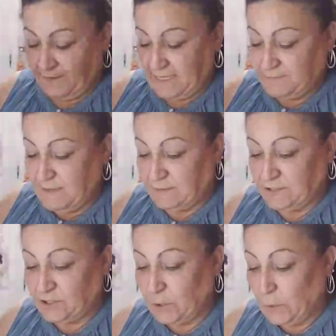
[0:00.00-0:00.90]
It
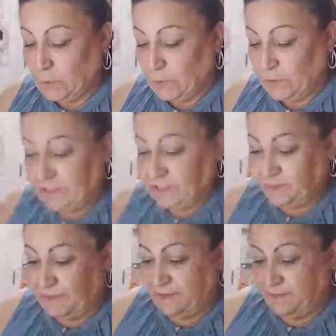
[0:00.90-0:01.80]
smells so good, this
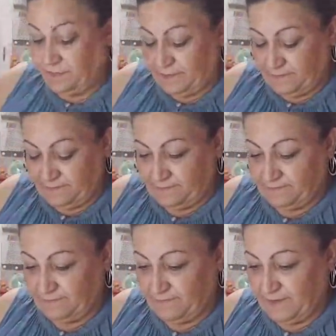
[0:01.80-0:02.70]
paper.
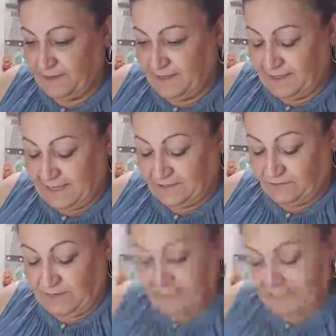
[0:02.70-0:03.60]
That's
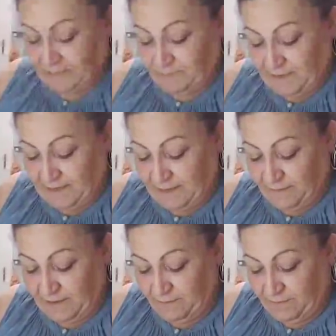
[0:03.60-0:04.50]
crazy, smelling the
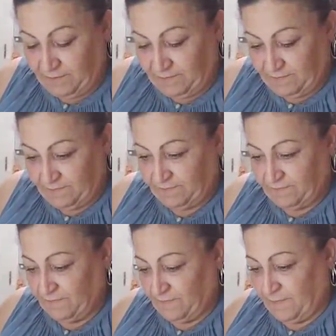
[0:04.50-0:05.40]
paper.
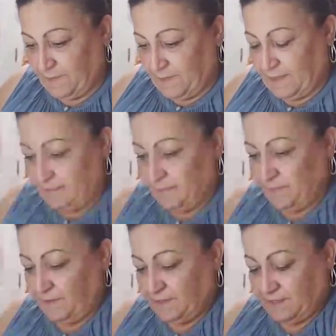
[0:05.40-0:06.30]
Let me
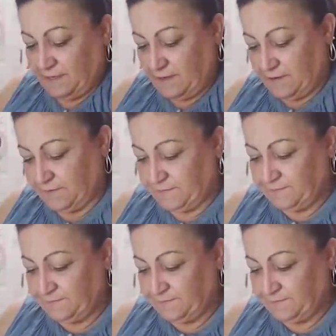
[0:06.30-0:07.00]
put this in here.